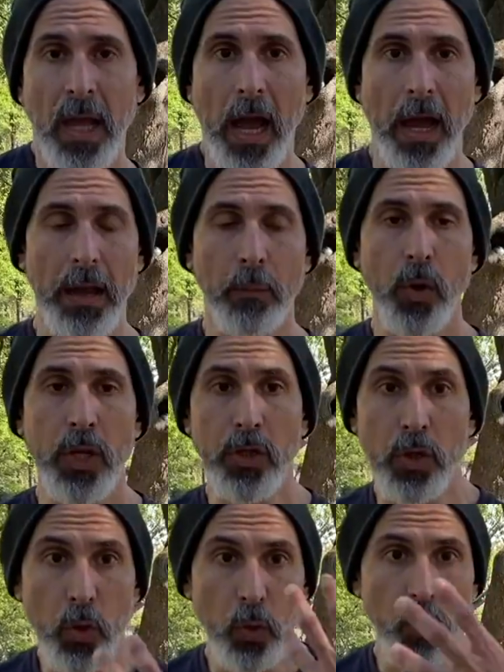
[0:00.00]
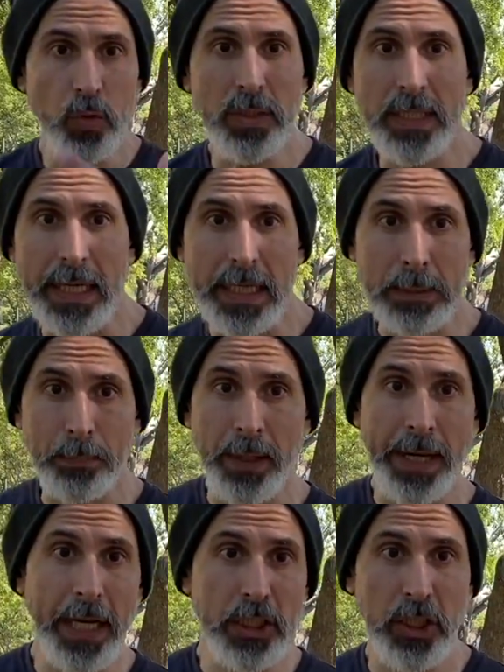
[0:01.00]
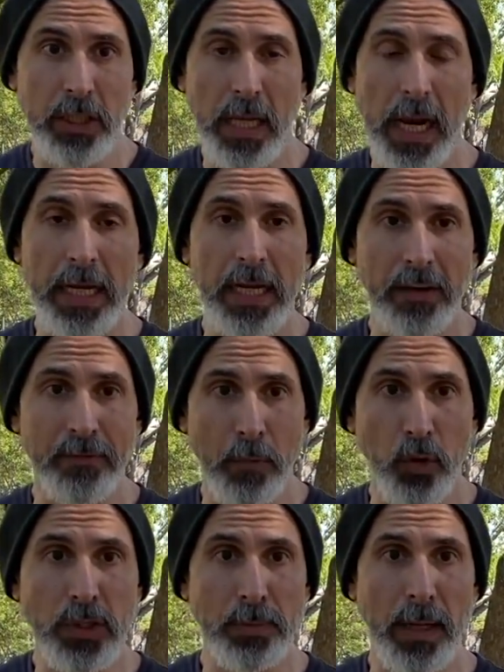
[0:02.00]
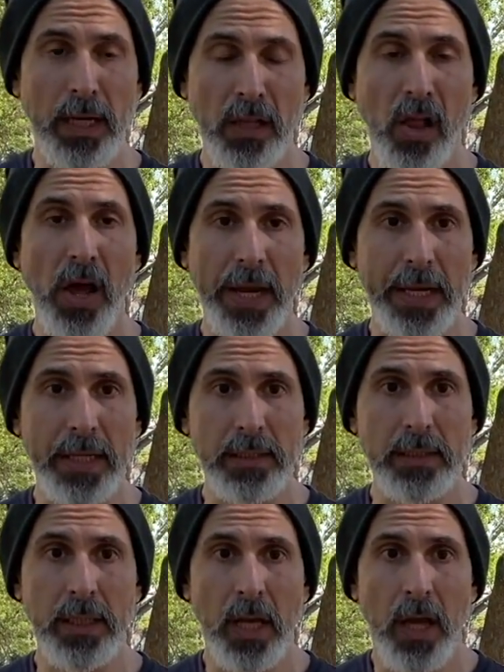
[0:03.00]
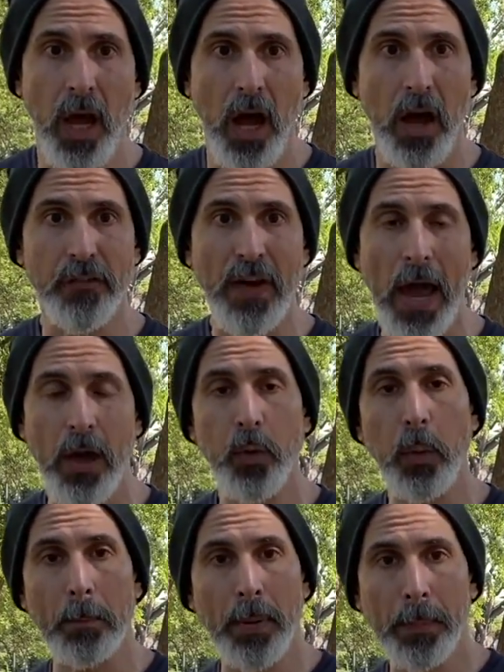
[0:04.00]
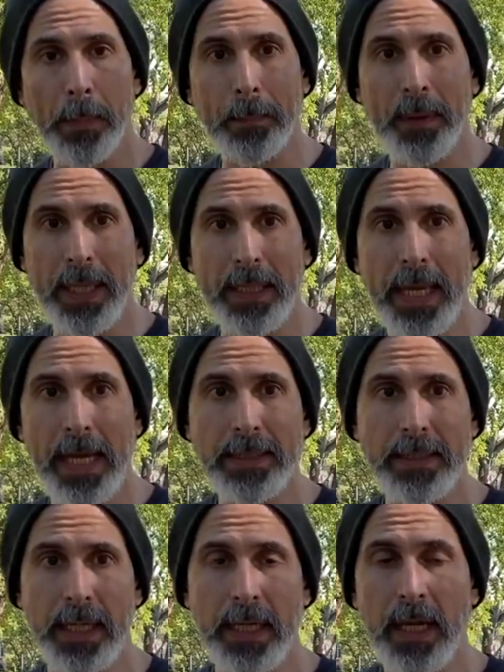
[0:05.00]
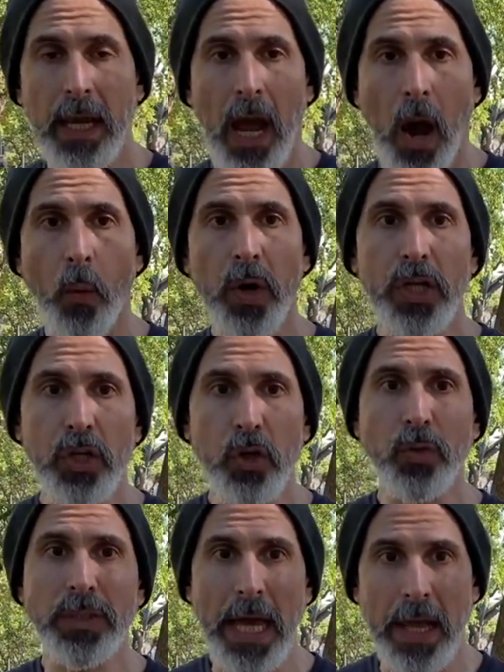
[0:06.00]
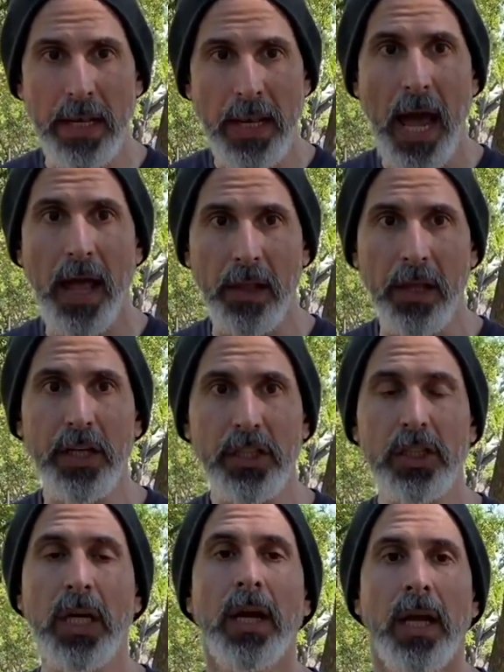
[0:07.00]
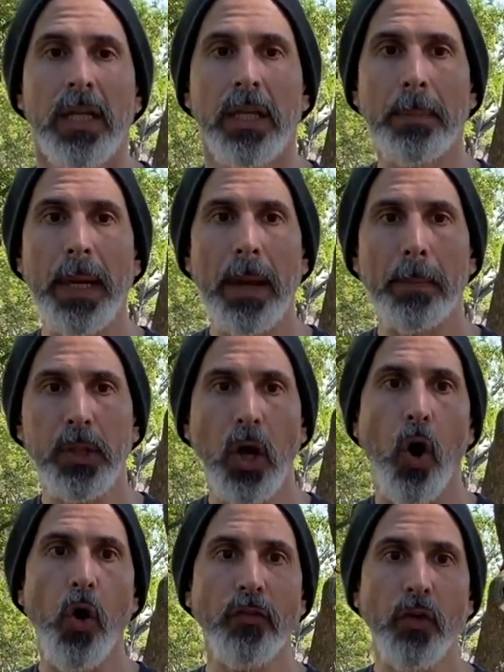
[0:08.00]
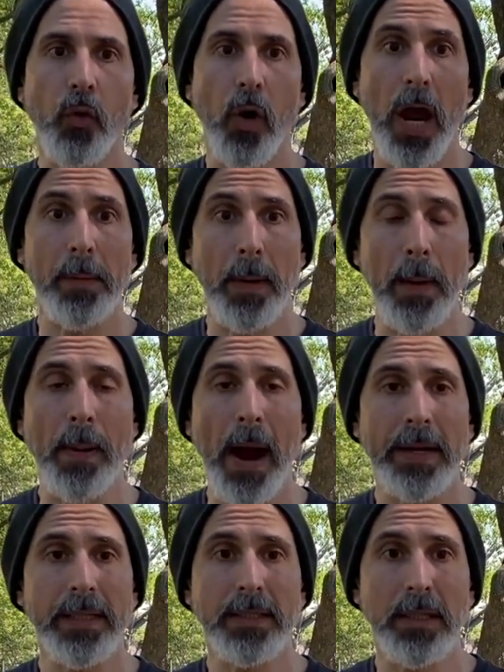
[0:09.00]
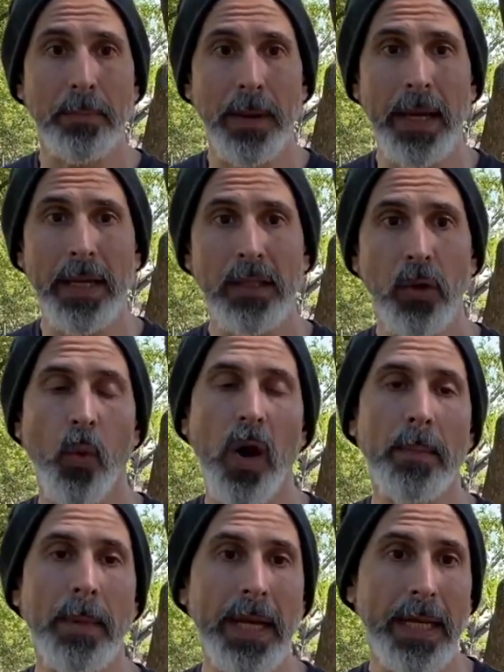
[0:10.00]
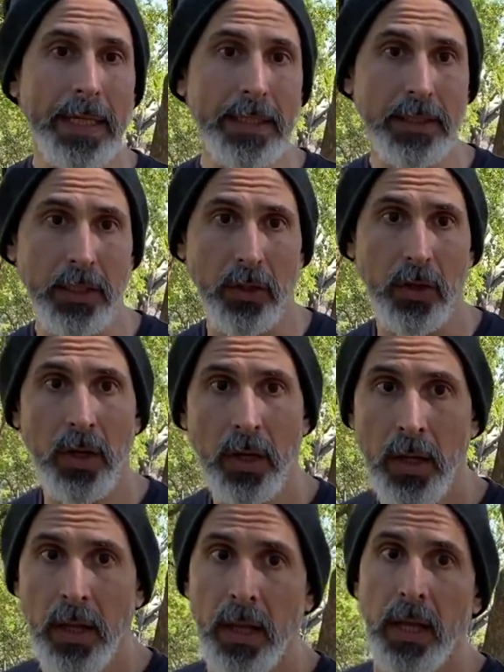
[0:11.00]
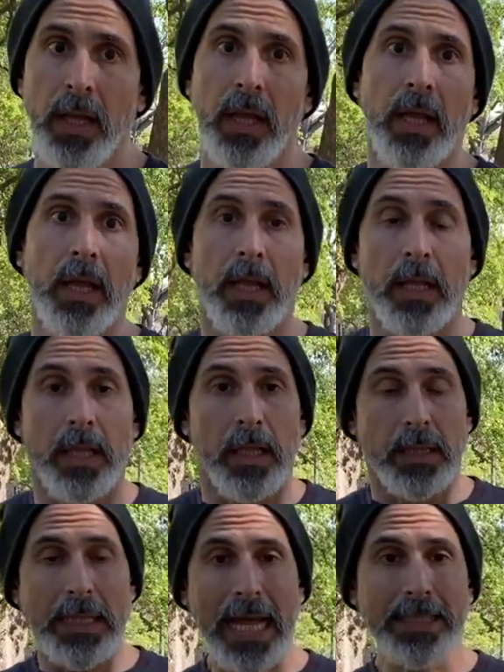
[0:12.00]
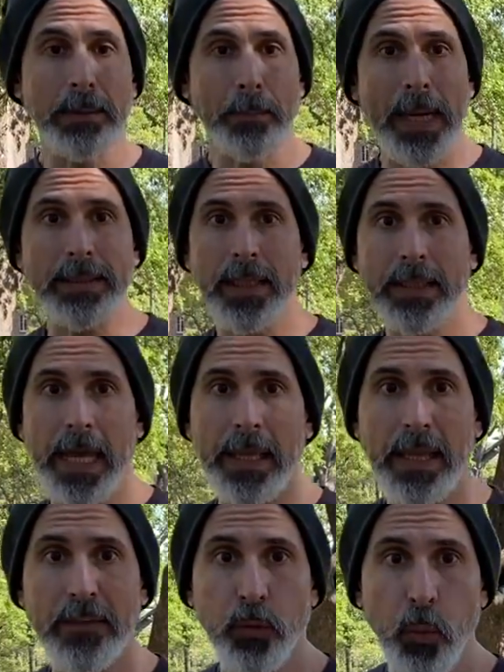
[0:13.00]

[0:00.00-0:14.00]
I want to use the explanation that I give most of my clients of how to bump up the intensity. I want to use that knowledge to be able to override my body's demand to want to make it easier. That's a basic deadlift.